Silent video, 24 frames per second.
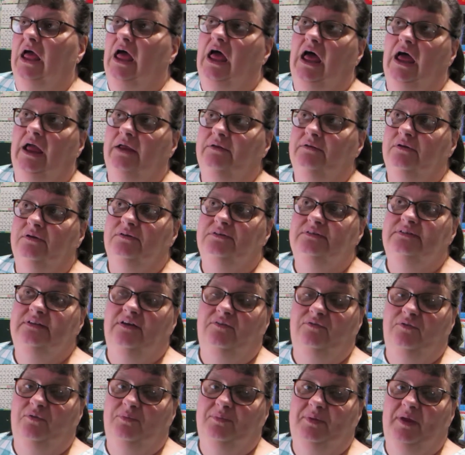I know
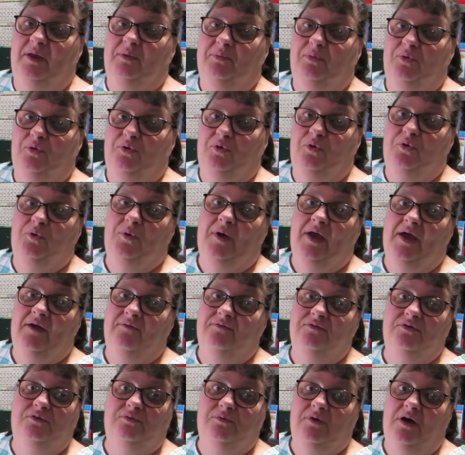several people who
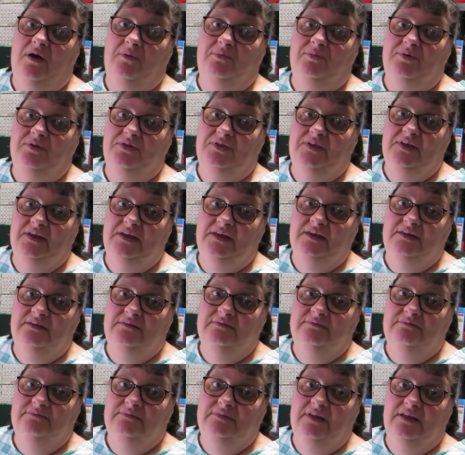have neuropathy
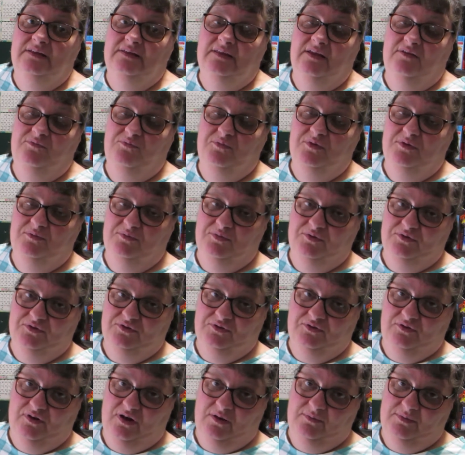that they've been
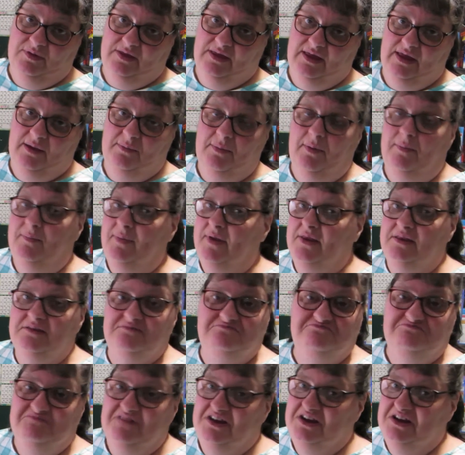prescribed the
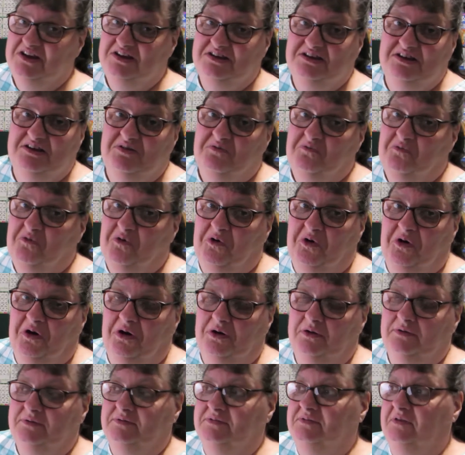gabapentin and it didn't
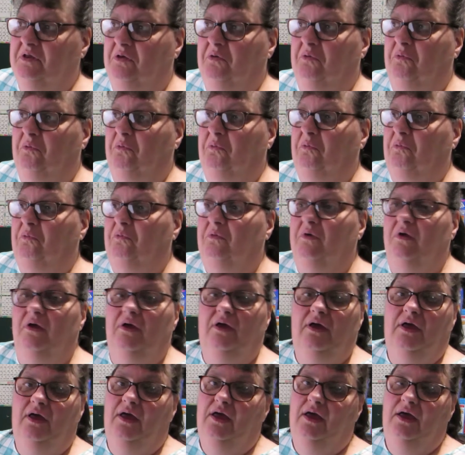work. So
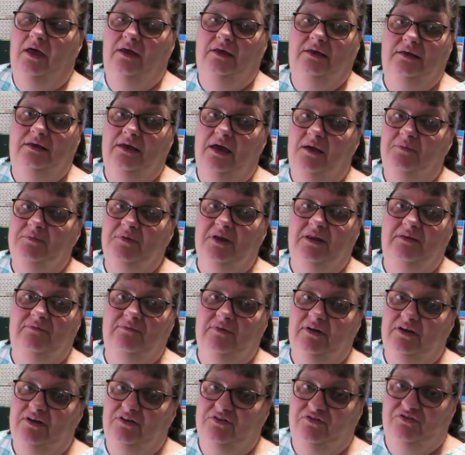I'm not
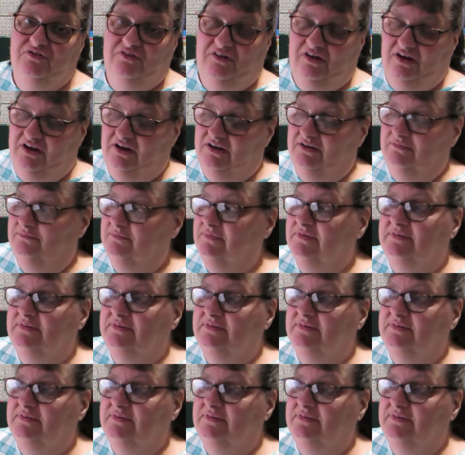even going to try it.